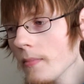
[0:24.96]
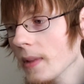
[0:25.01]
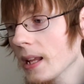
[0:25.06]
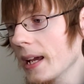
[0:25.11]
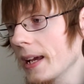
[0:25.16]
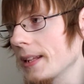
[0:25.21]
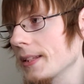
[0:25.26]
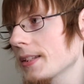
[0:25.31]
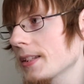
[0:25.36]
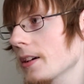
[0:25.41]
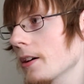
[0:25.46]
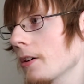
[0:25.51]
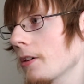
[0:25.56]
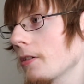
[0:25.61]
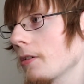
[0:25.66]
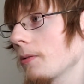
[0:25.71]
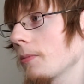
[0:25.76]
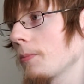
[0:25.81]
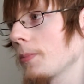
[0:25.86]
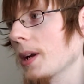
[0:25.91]
I'm
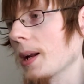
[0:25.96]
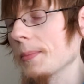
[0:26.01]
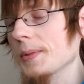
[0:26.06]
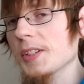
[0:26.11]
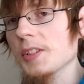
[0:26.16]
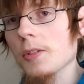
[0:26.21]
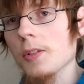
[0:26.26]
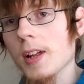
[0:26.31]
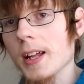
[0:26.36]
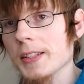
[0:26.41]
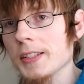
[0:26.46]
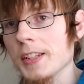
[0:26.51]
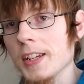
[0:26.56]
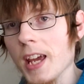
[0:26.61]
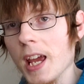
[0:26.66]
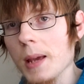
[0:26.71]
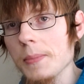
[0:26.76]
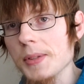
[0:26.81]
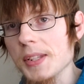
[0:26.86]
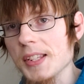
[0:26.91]
still collecting
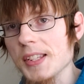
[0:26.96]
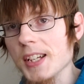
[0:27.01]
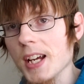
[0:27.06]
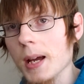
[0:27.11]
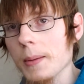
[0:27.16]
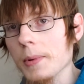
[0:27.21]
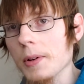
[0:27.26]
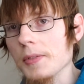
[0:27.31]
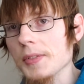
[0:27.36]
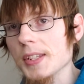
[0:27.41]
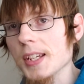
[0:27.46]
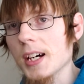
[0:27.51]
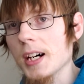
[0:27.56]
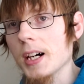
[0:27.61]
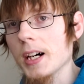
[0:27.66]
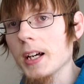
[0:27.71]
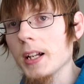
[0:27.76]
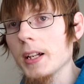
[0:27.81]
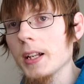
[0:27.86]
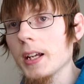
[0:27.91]
games as time goes
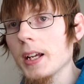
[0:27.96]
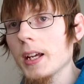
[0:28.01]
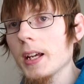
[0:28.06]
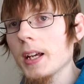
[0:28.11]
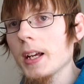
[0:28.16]
on,